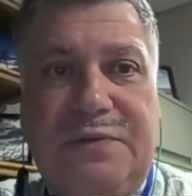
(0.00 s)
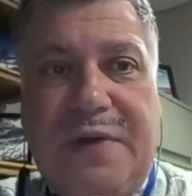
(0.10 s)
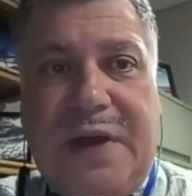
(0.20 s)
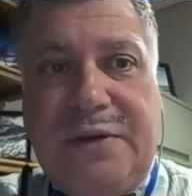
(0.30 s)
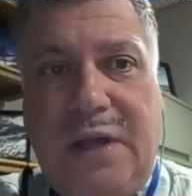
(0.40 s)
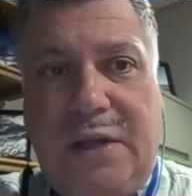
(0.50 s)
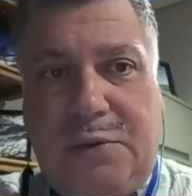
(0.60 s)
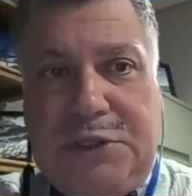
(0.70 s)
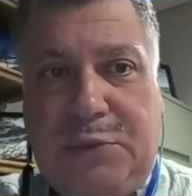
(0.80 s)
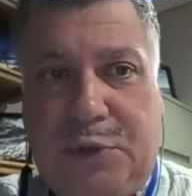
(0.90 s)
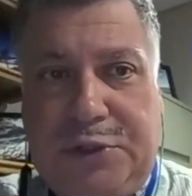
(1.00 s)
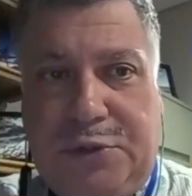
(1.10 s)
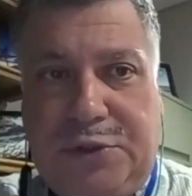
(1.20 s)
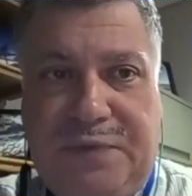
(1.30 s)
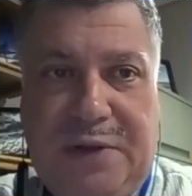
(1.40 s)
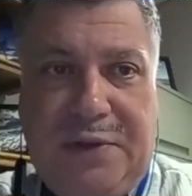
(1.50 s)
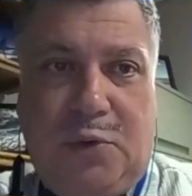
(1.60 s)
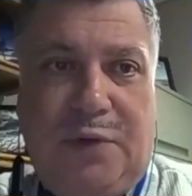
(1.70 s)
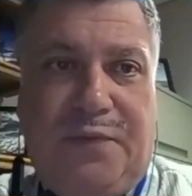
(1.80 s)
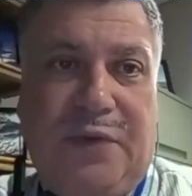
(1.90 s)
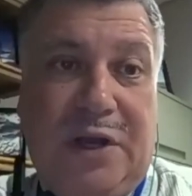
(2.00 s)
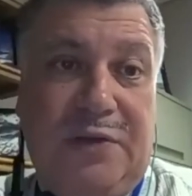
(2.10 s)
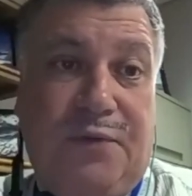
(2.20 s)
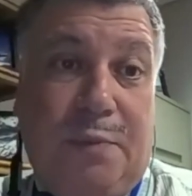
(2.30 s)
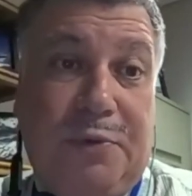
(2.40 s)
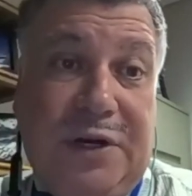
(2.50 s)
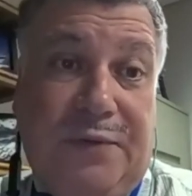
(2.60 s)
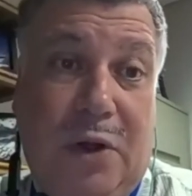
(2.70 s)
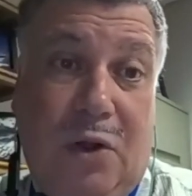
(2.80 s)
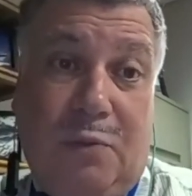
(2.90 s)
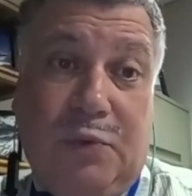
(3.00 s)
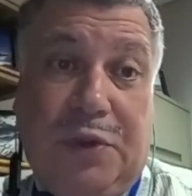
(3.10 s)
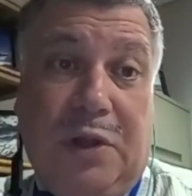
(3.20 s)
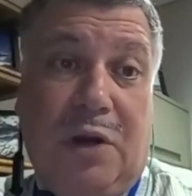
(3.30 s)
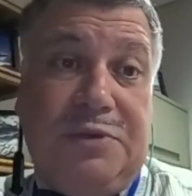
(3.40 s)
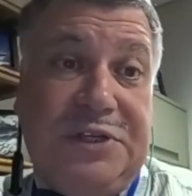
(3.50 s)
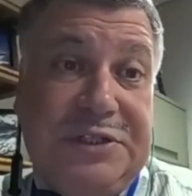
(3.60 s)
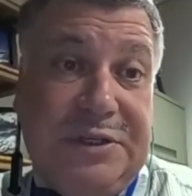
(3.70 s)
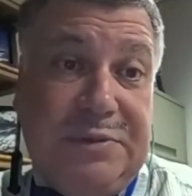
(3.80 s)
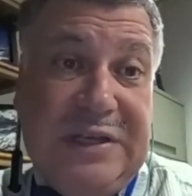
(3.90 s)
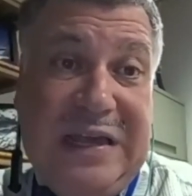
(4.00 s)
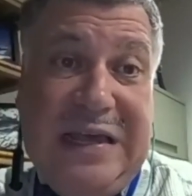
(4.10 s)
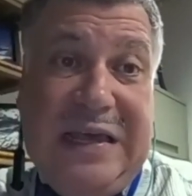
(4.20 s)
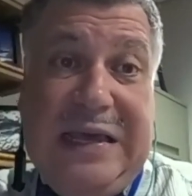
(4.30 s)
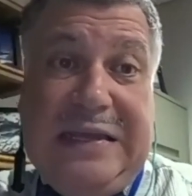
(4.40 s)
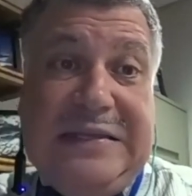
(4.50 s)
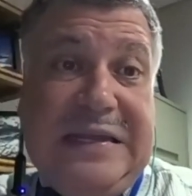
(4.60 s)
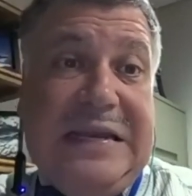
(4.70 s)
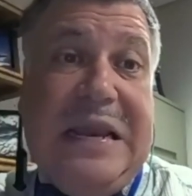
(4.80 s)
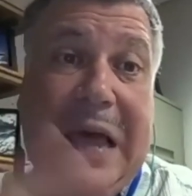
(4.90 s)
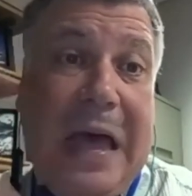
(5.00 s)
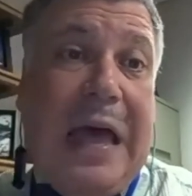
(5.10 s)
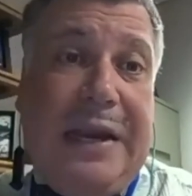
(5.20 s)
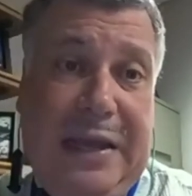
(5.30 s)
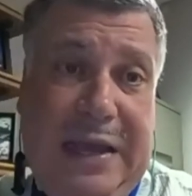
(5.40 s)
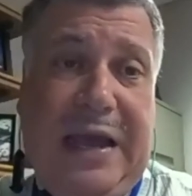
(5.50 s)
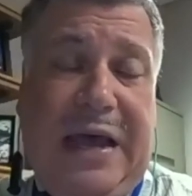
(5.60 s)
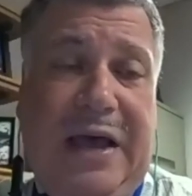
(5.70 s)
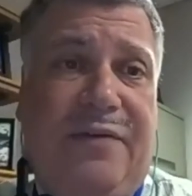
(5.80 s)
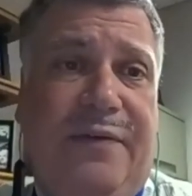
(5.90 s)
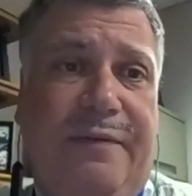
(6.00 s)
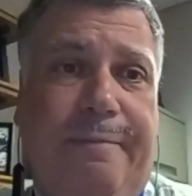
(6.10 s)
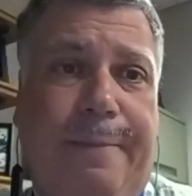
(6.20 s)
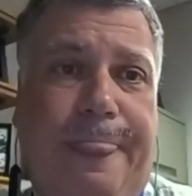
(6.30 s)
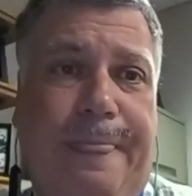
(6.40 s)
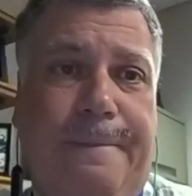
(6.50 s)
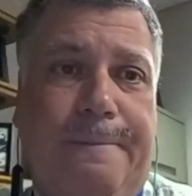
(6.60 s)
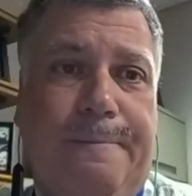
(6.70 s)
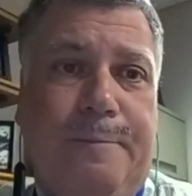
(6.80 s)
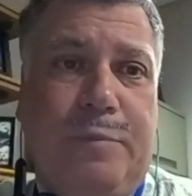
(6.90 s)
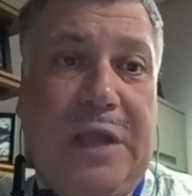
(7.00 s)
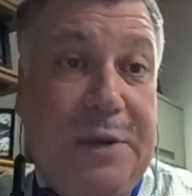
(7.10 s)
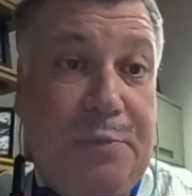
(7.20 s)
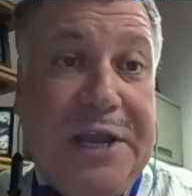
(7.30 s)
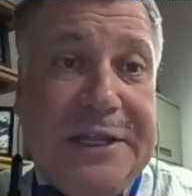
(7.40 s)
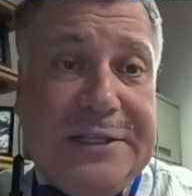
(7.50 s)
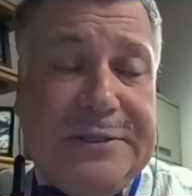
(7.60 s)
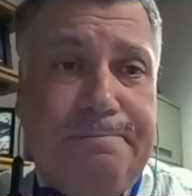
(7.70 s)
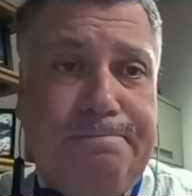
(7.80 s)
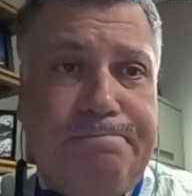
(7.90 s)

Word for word: In fact, doing some research, he found that 94% of all homes with alarm systems did not have any break ins.